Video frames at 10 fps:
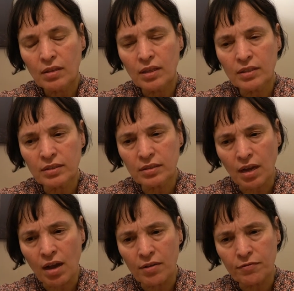This,
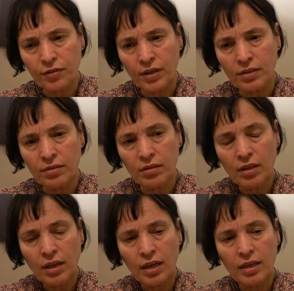I feel,
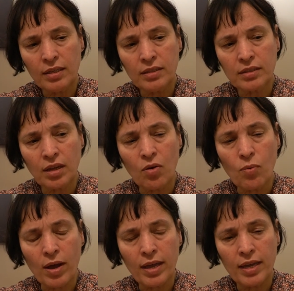is a
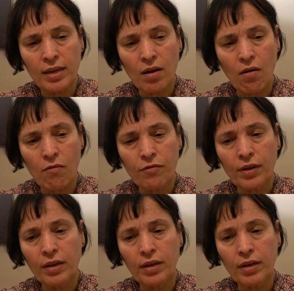way of